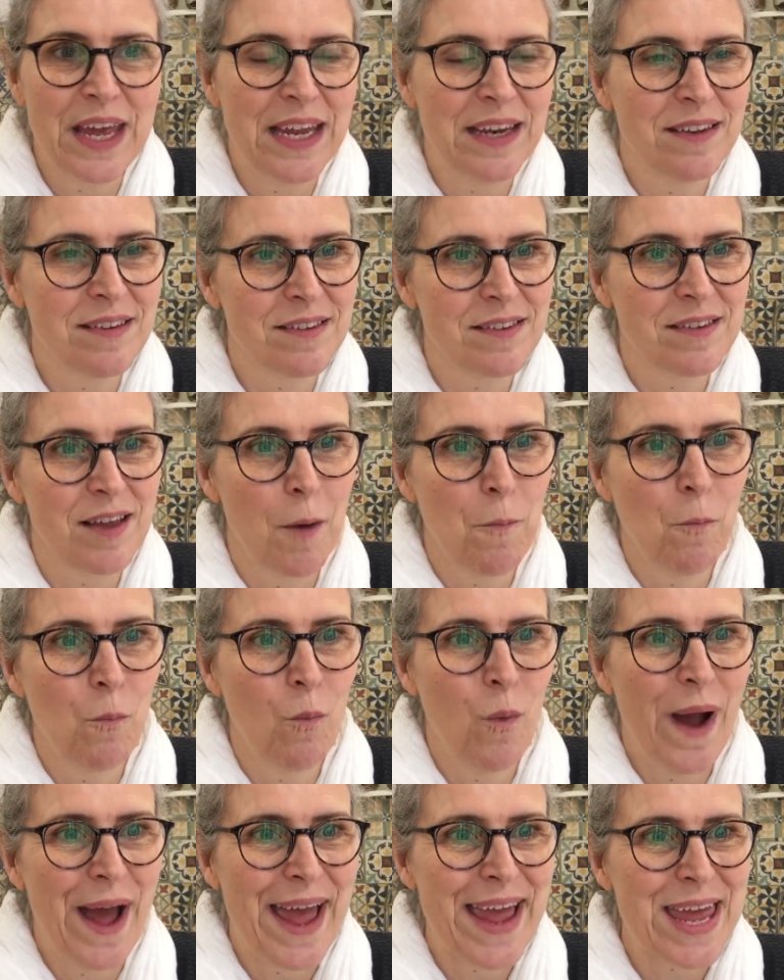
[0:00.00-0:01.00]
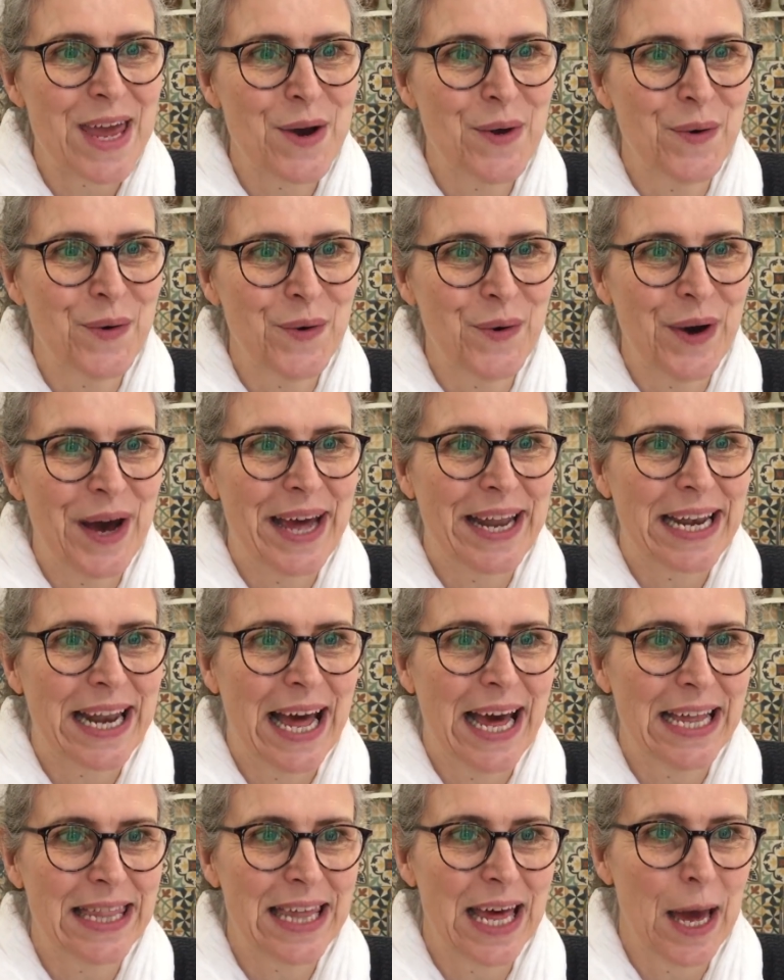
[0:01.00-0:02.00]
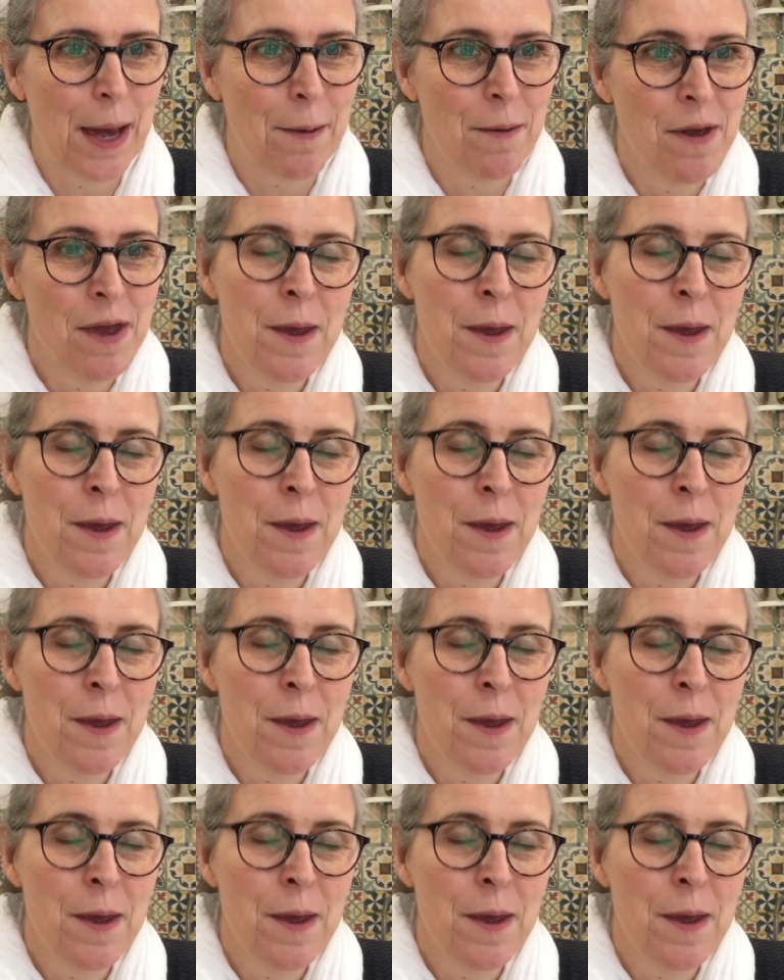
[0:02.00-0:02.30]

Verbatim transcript: in some way or another.